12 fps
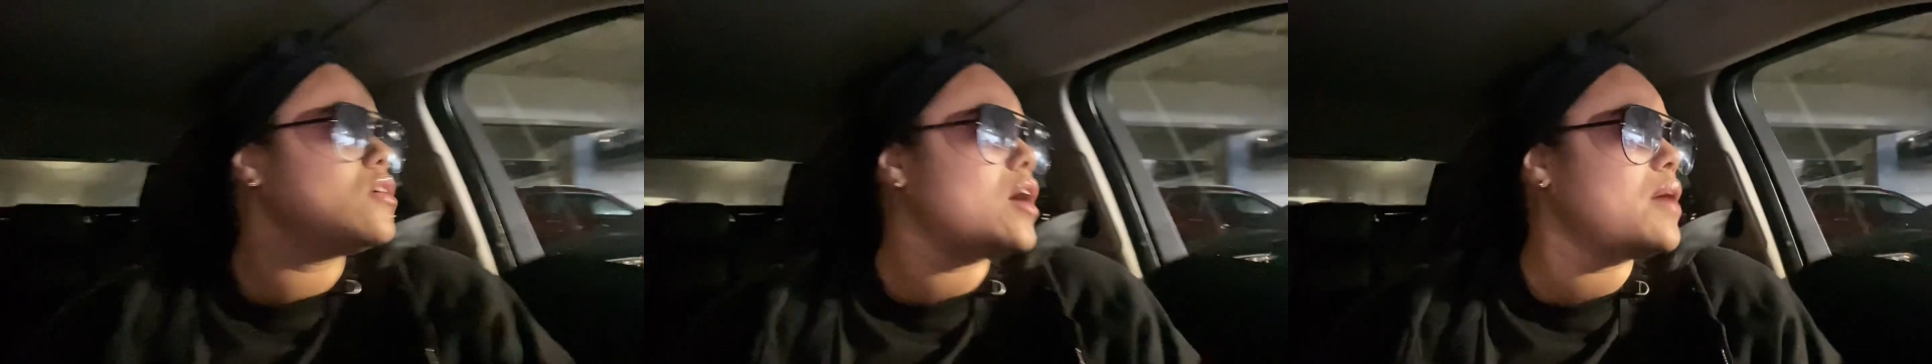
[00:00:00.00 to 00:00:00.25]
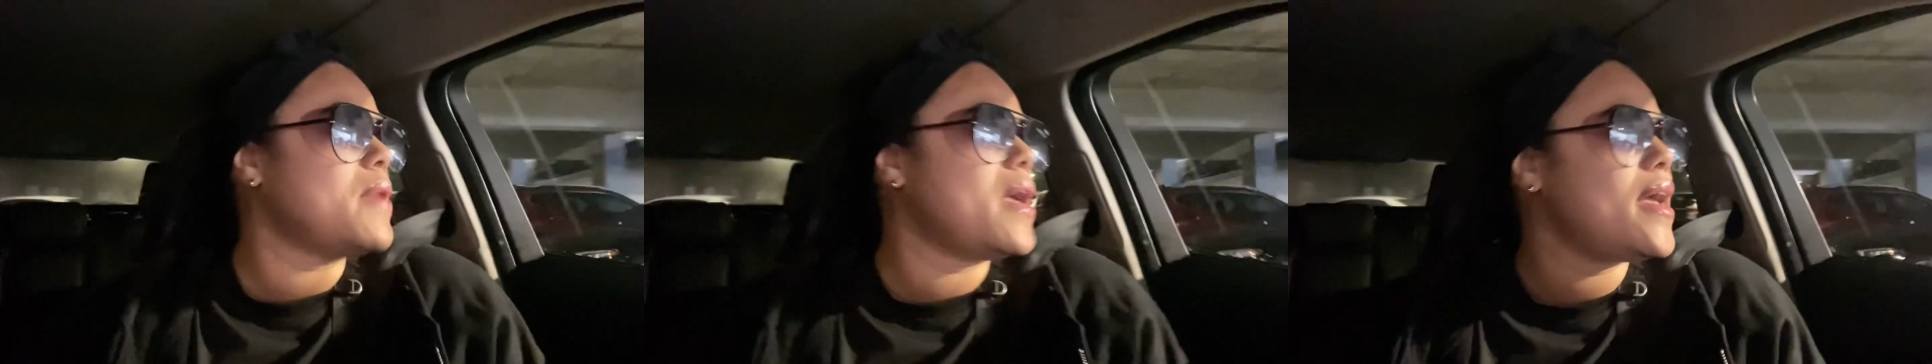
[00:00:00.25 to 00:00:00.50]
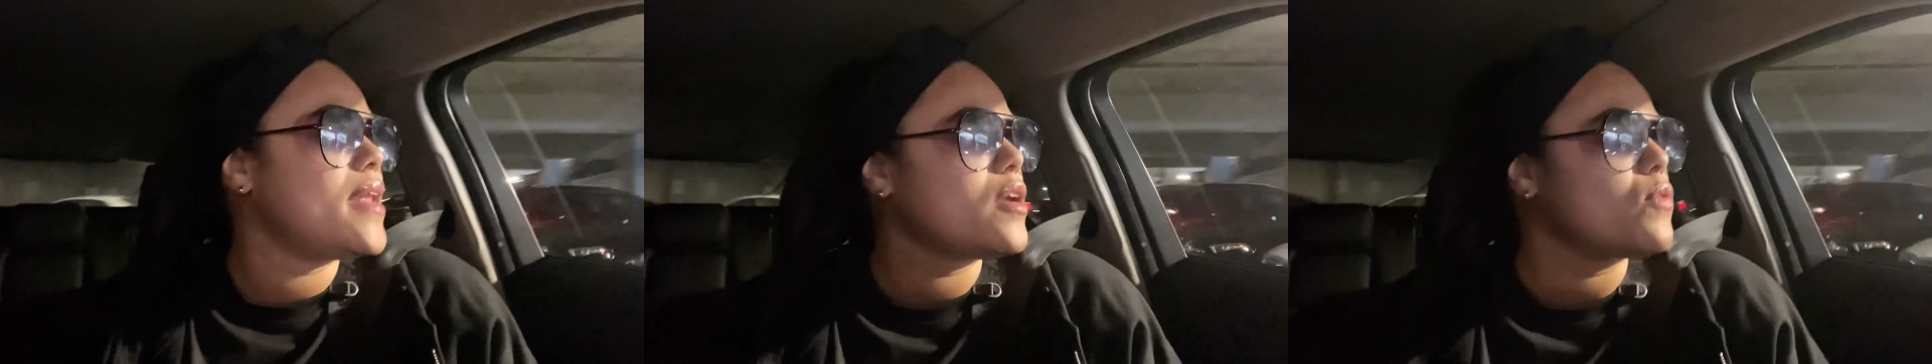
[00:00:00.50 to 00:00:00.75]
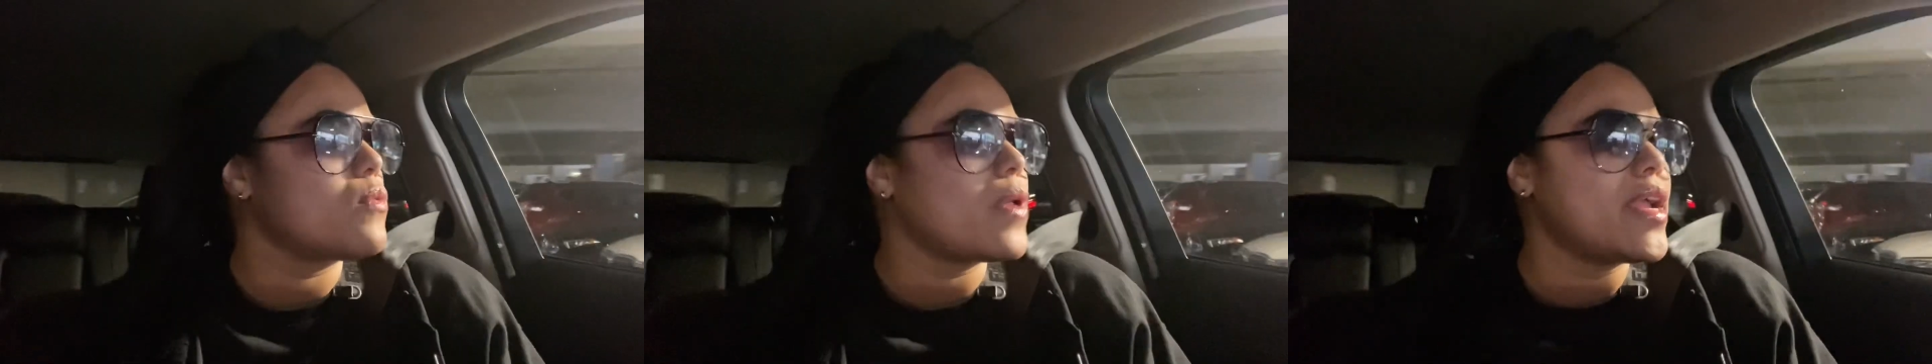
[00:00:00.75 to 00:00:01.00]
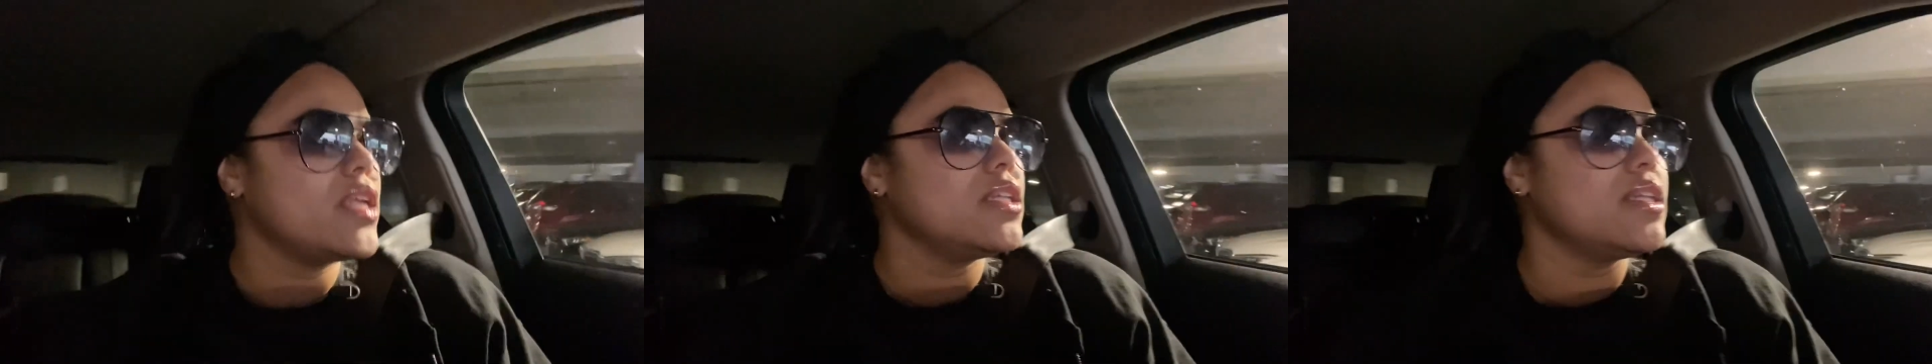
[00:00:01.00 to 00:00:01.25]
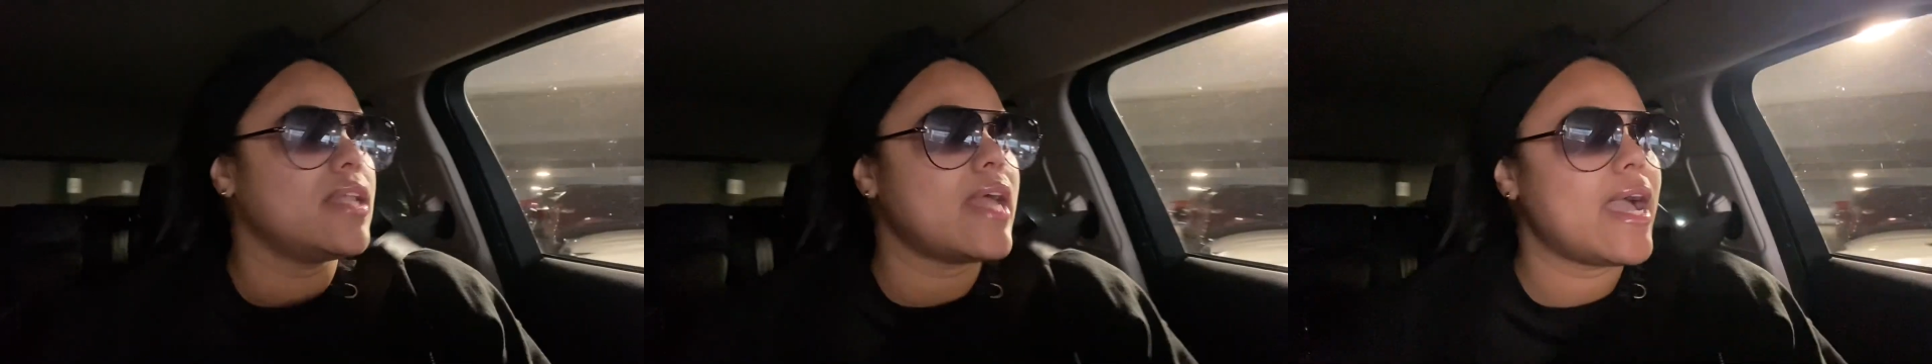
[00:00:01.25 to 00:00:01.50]
I'm heading right
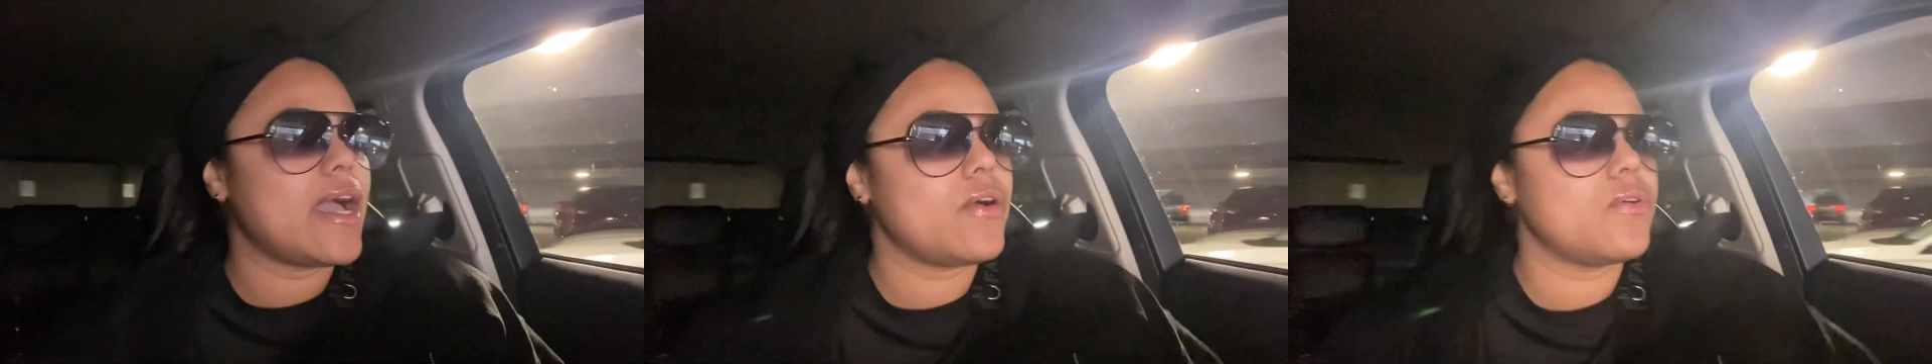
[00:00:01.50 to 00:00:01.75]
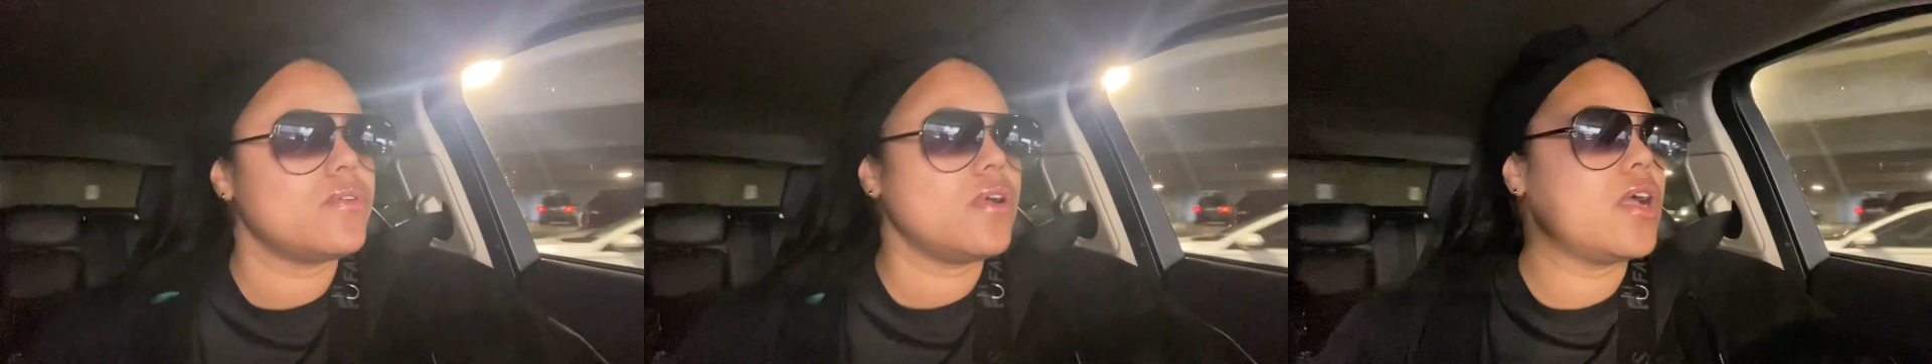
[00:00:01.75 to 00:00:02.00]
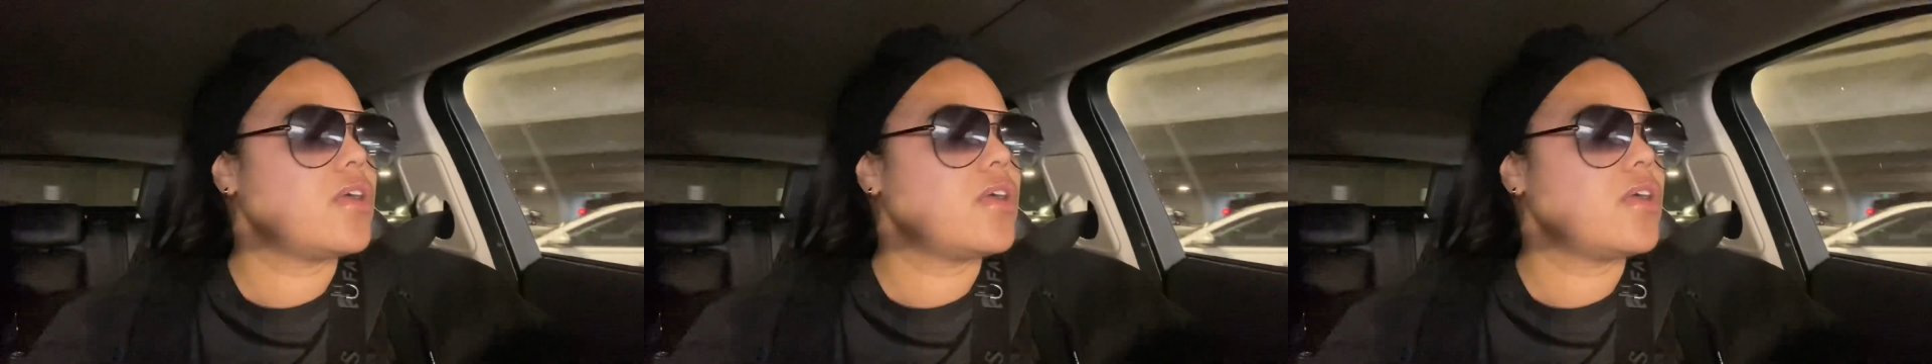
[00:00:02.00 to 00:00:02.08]
now